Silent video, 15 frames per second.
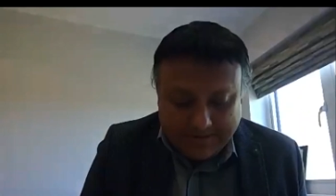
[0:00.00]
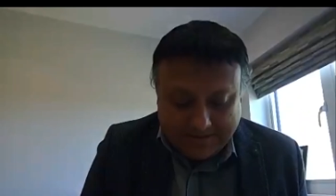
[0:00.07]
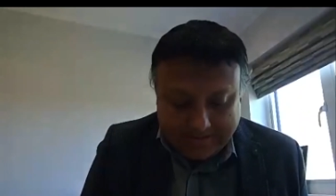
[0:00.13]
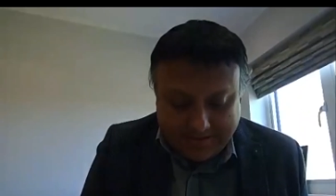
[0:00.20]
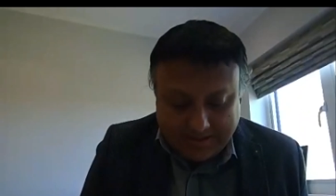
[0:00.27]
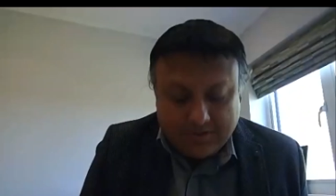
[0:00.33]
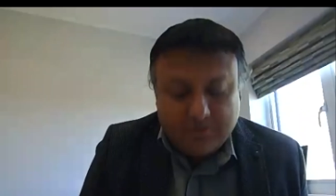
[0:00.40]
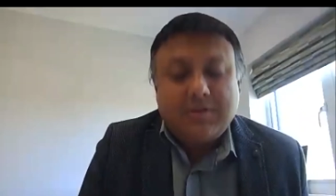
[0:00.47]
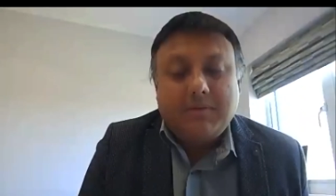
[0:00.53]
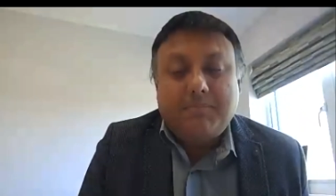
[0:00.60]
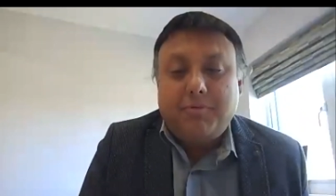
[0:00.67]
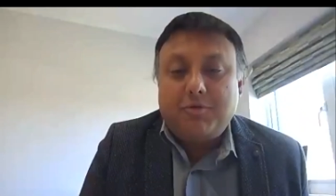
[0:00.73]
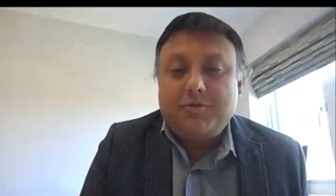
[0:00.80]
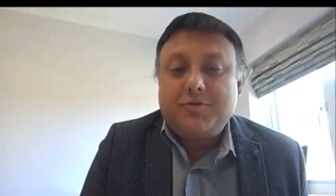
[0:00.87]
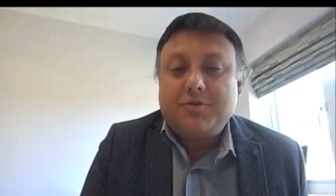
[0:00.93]
stick to the
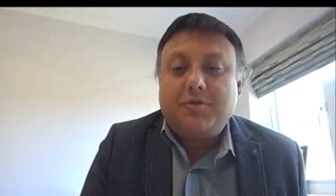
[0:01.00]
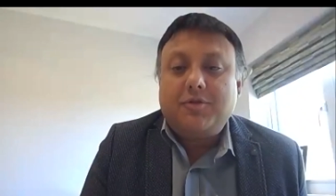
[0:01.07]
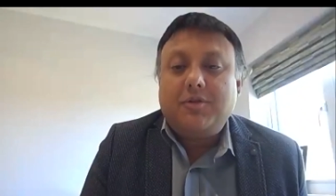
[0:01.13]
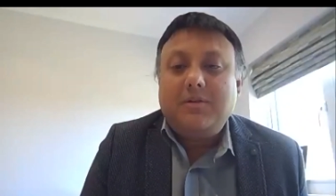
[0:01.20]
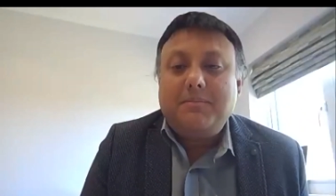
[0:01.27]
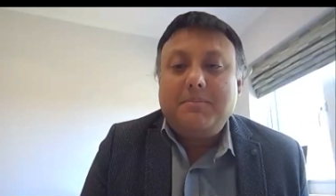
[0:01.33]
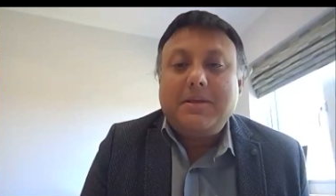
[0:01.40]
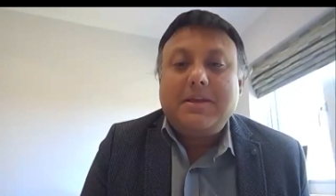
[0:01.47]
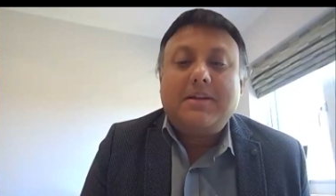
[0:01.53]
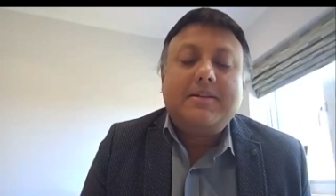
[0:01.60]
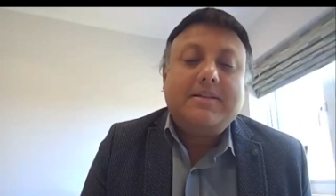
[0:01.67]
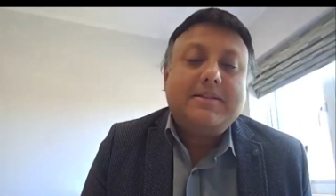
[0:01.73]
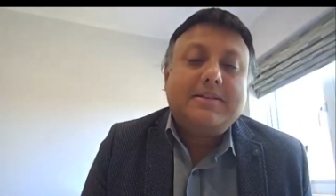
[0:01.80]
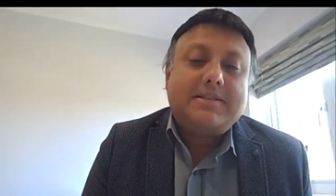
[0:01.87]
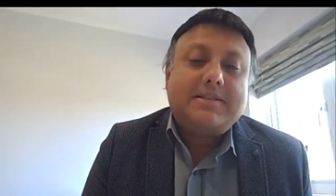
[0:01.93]
protocol
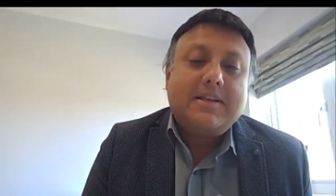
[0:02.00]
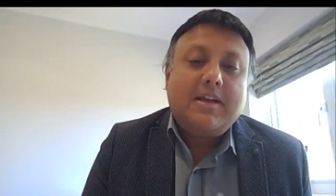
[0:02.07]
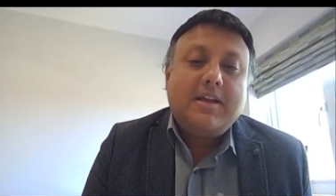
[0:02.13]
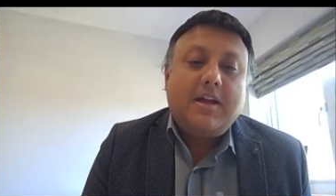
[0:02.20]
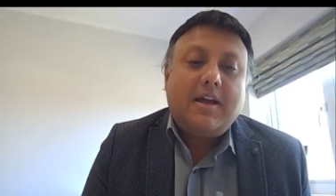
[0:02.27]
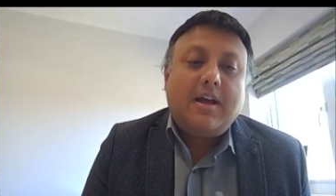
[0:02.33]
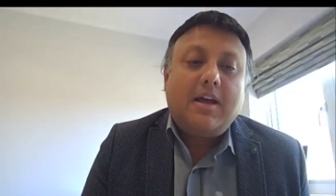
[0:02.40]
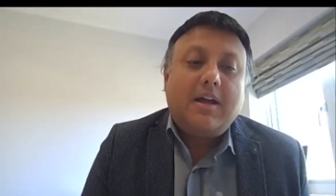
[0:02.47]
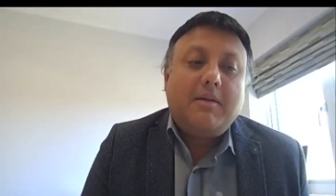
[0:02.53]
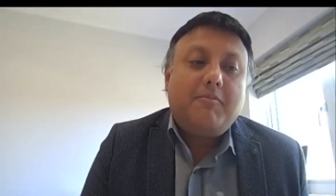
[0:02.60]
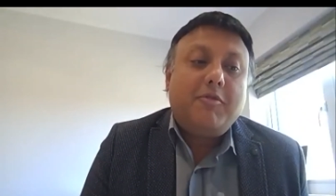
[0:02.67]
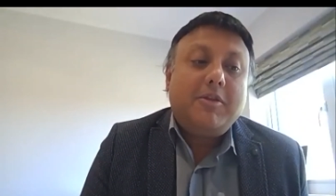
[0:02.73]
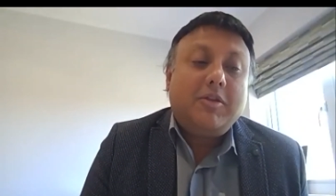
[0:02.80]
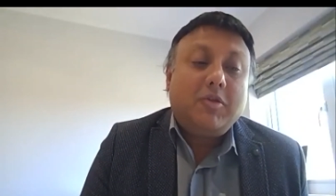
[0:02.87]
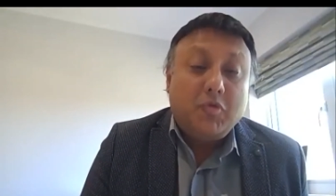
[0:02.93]
because
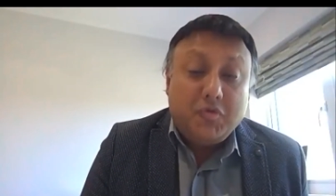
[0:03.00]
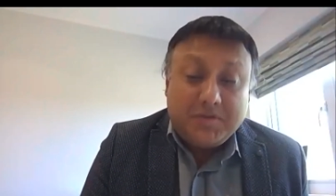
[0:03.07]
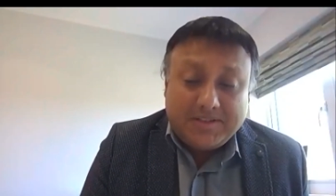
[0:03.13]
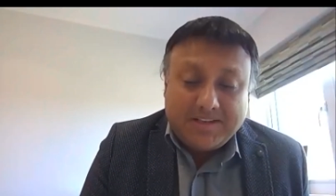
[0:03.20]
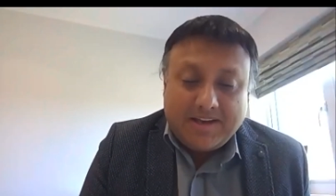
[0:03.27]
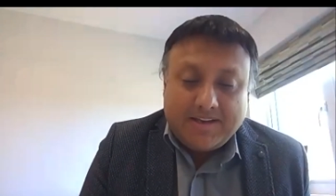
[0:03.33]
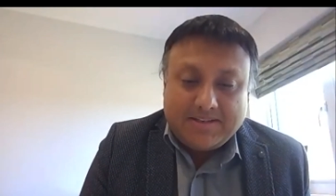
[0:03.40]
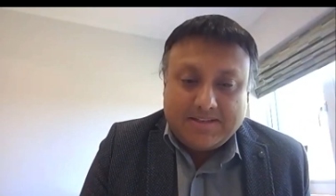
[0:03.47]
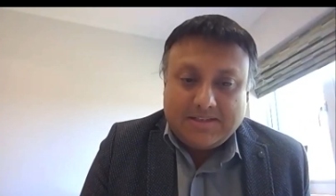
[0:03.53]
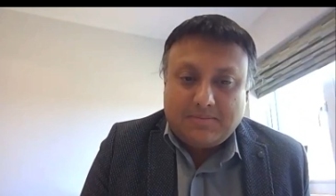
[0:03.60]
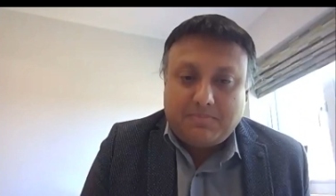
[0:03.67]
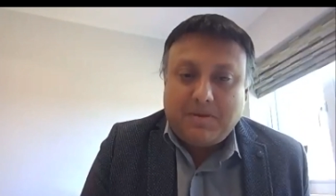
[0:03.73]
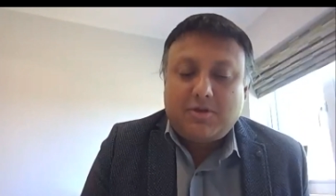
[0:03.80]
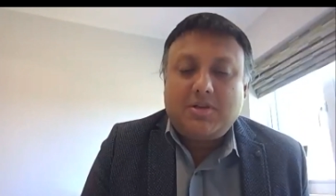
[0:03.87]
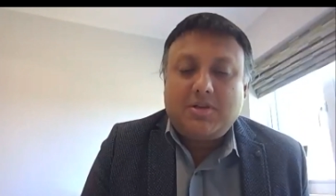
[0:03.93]
with oocytes
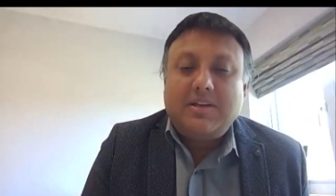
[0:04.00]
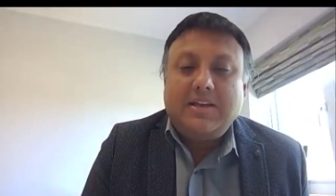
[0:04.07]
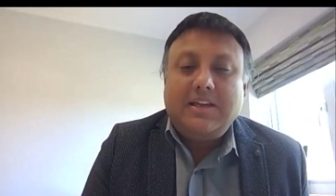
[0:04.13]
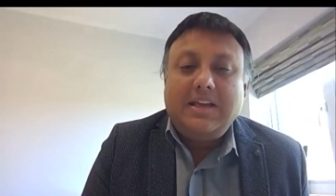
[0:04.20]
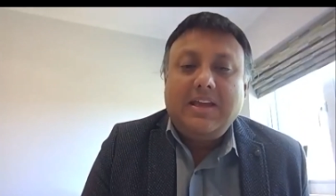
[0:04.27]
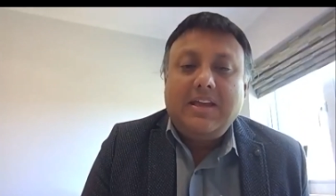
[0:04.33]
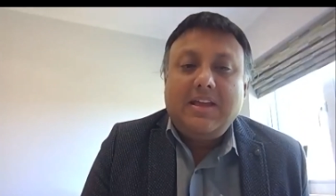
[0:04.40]
especially,